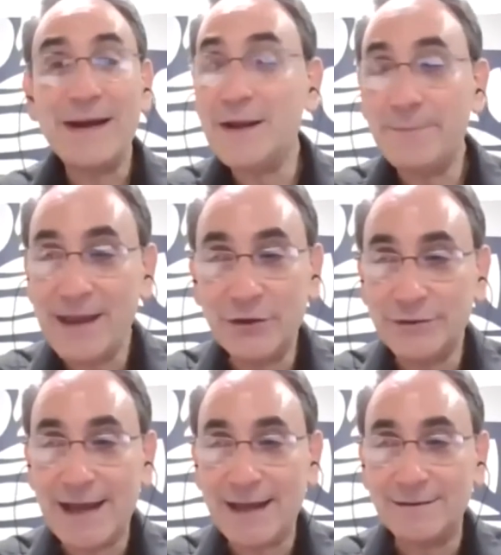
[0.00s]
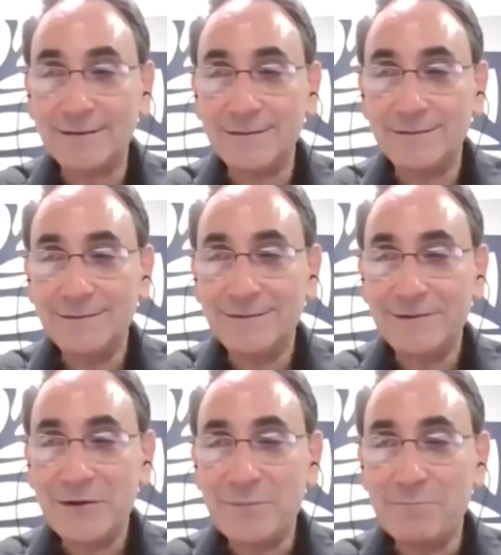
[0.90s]
to pay your debt,
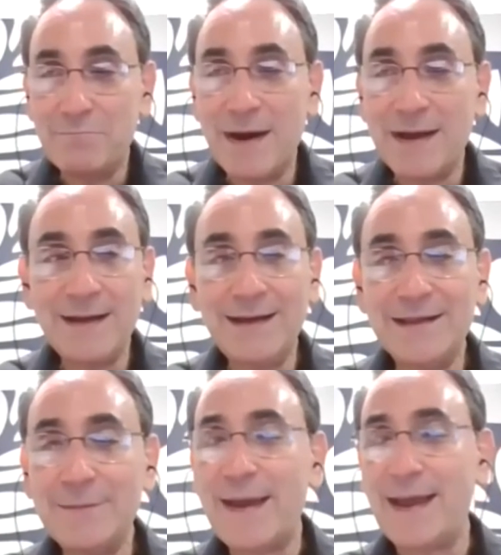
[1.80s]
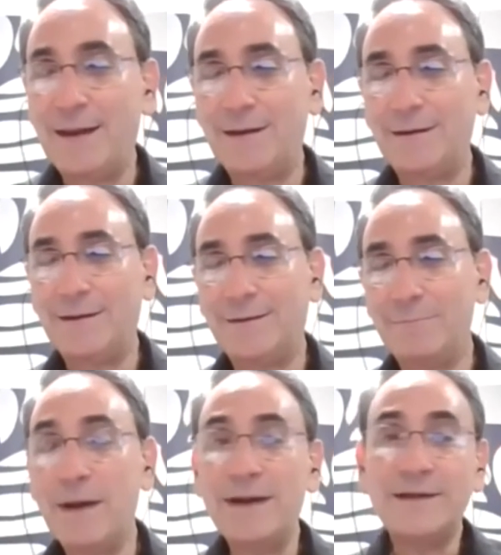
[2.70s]
money in the bank,
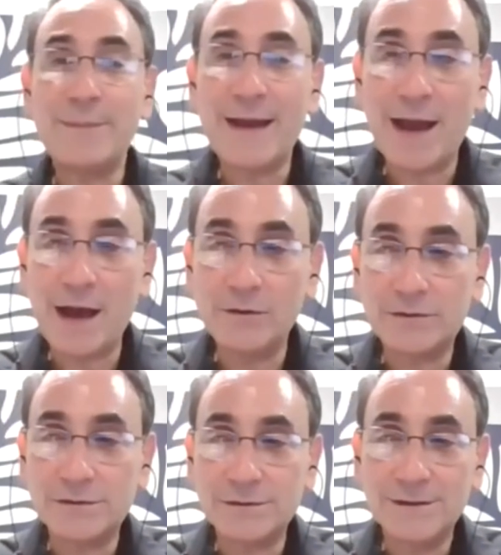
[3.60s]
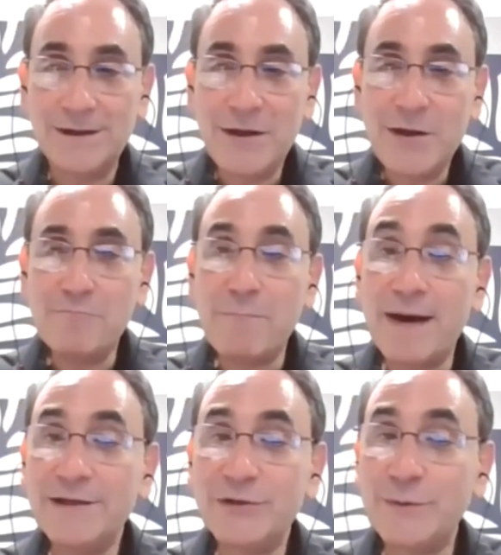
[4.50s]
money to buy a house,
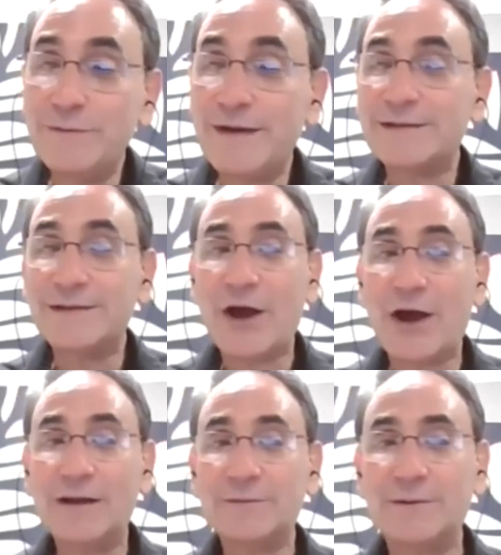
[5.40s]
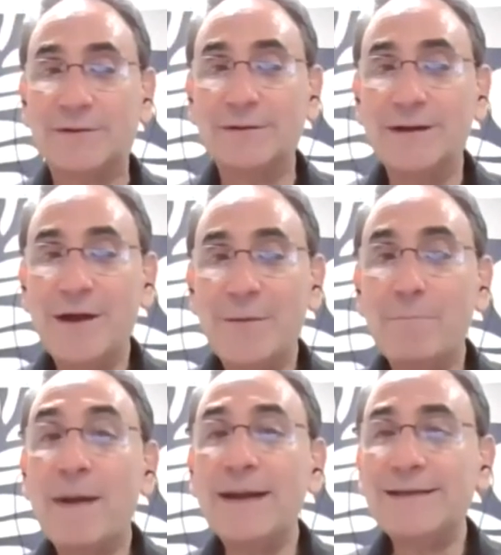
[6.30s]
money to invest in a hospital,
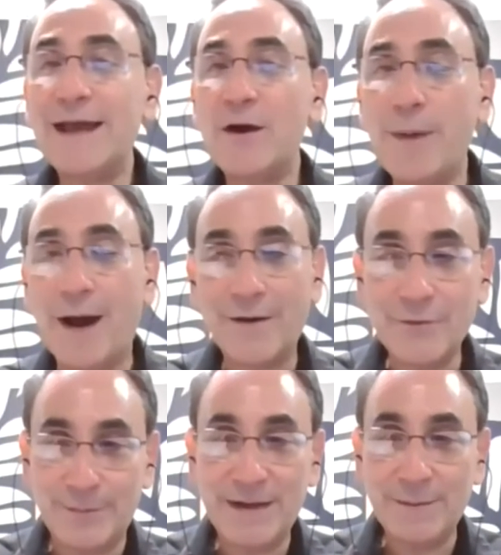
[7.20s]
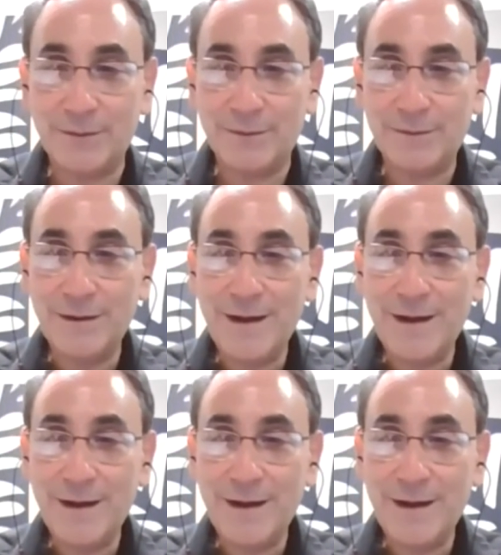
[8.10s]
money to help other people.